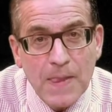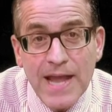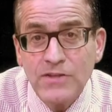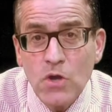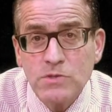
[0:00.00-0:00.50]

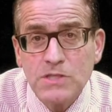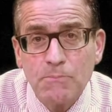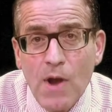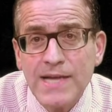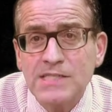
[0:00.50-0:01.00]
And no
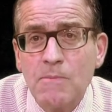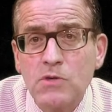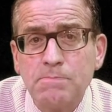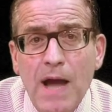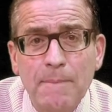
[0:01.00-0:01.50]
surprise, the
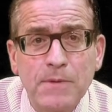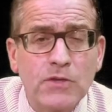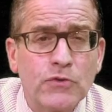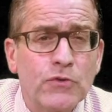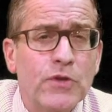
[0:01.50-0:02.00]
most
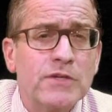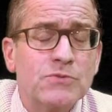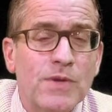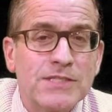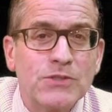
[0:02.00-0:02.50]
popular New
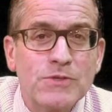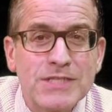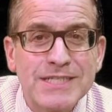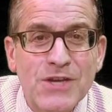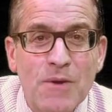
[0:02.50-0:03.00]
Year's
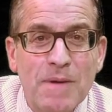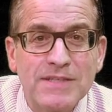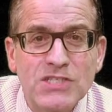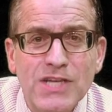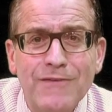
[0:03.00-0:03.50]
resolutions are
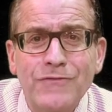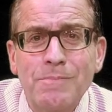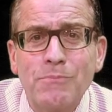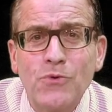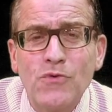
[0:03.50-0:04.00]
about self
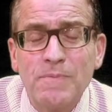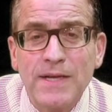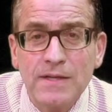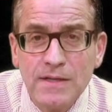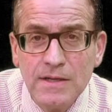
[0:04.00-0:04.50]

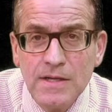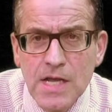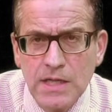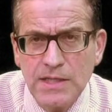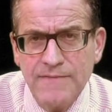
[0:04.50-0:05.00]
improvement,
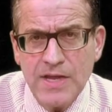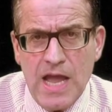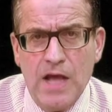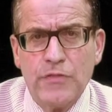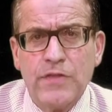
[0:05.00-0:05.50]

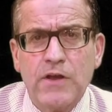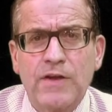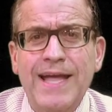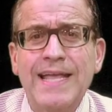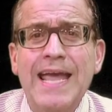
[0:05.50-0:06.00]
living
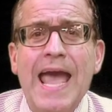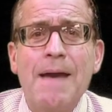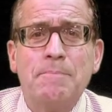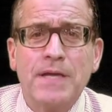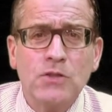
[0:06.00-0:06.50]
healthier, getting
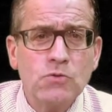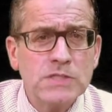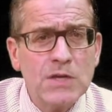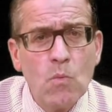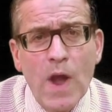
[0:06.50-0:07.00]
happy,
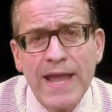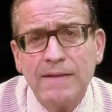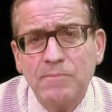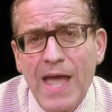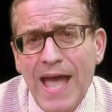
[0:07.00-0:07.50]
losing
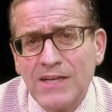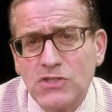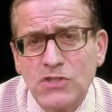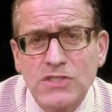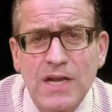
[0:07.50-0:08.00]
weight,
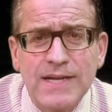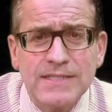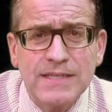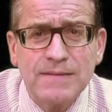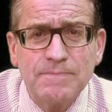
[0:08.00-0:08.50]

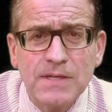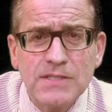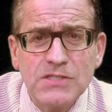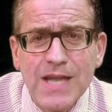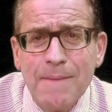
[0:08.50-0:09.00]
exercising,
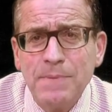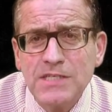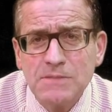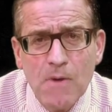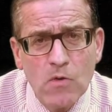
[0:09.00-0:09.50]

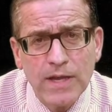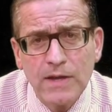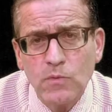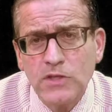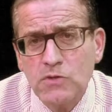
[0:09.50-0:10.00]
stopping
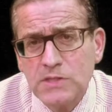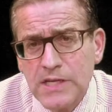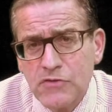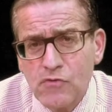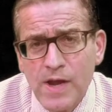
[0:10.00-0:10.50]
smoking,
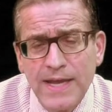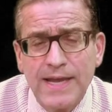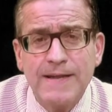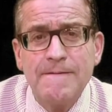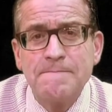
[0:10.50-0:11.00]
reducing
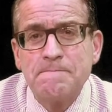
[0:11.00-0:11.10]
drinking.